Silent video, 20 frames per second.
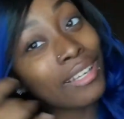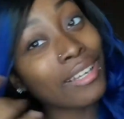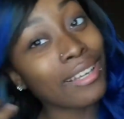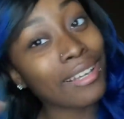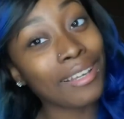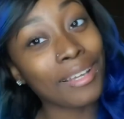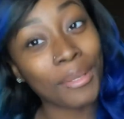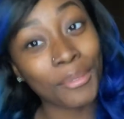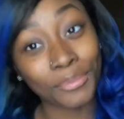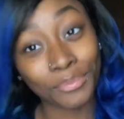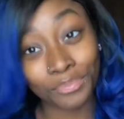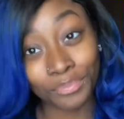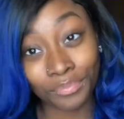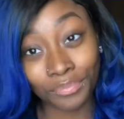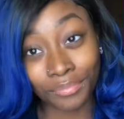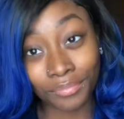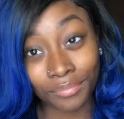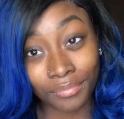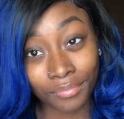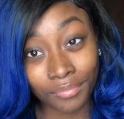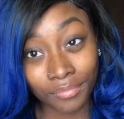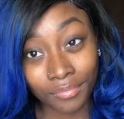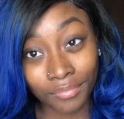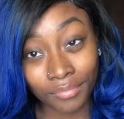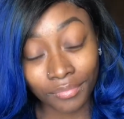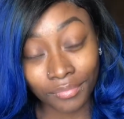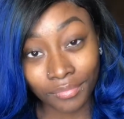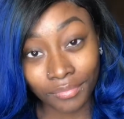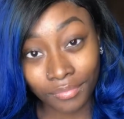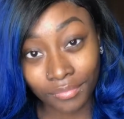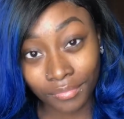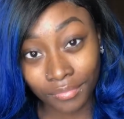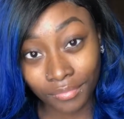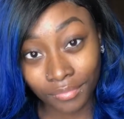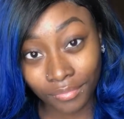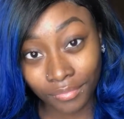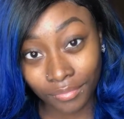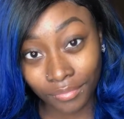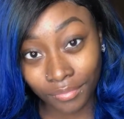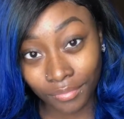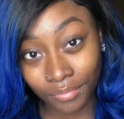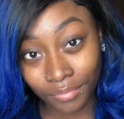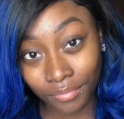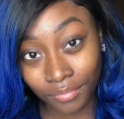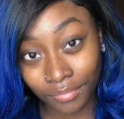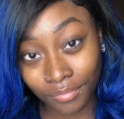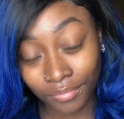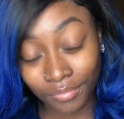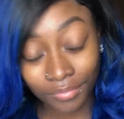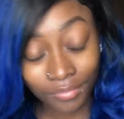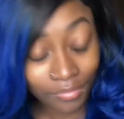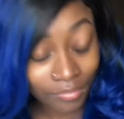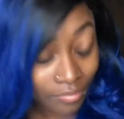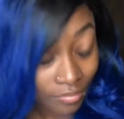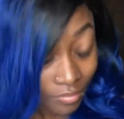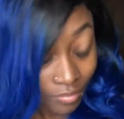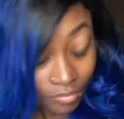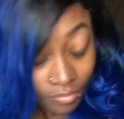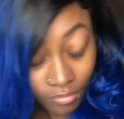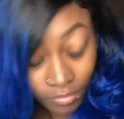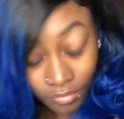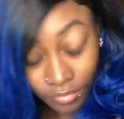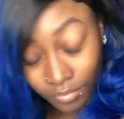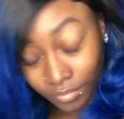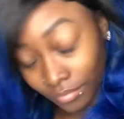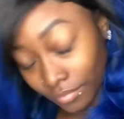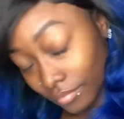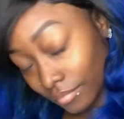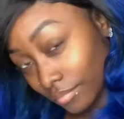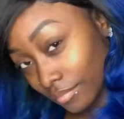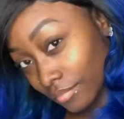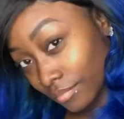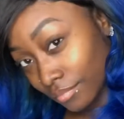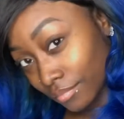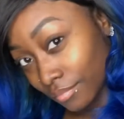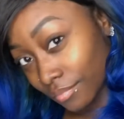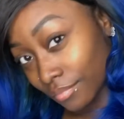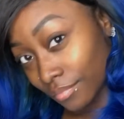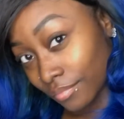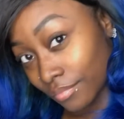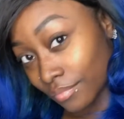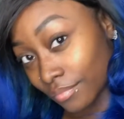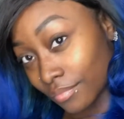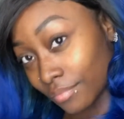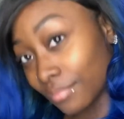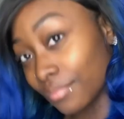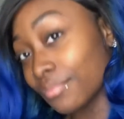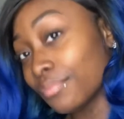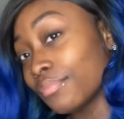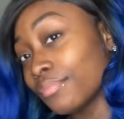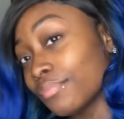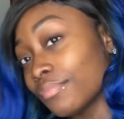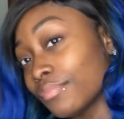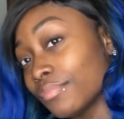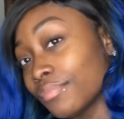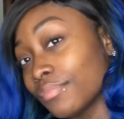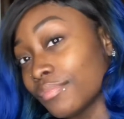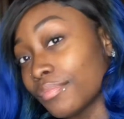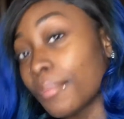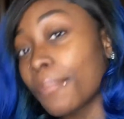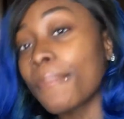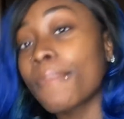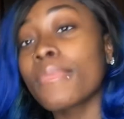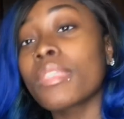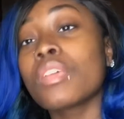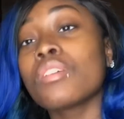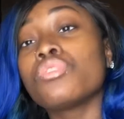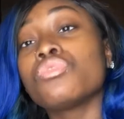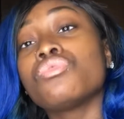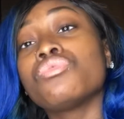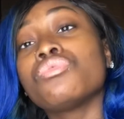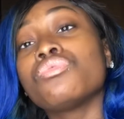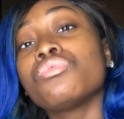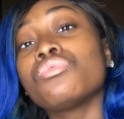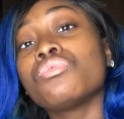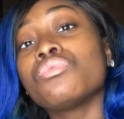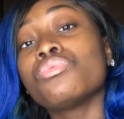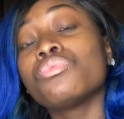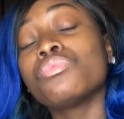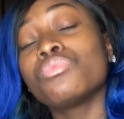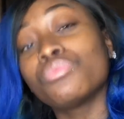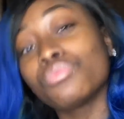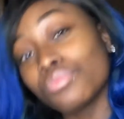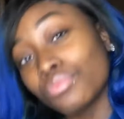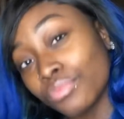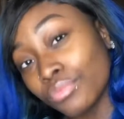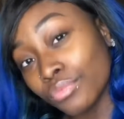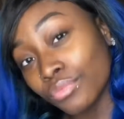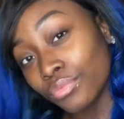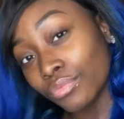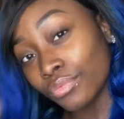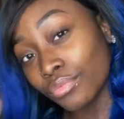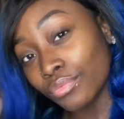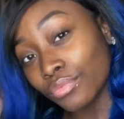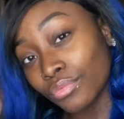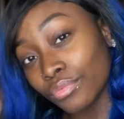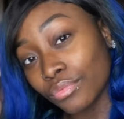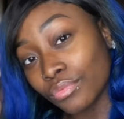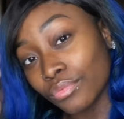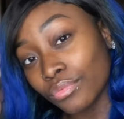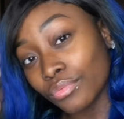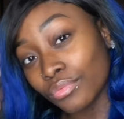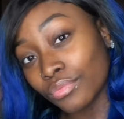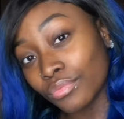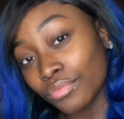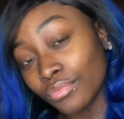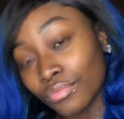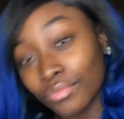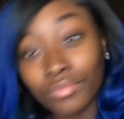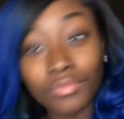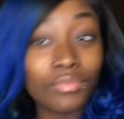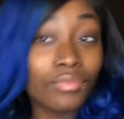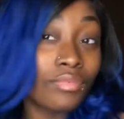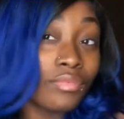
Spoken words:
(silence)